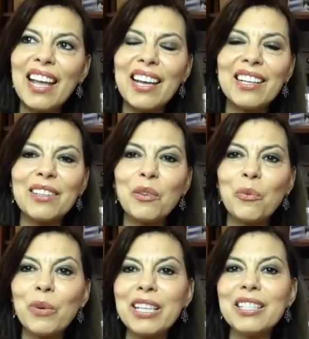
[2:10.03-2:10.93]
and
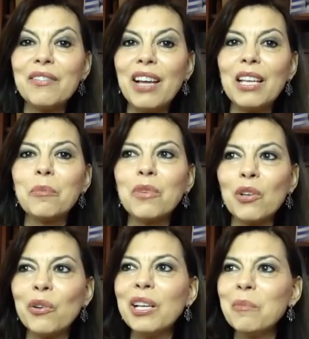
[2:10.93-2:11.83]
we developed
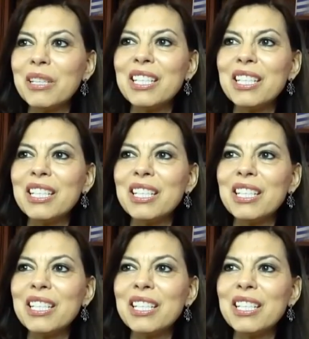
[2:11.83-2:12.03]
learning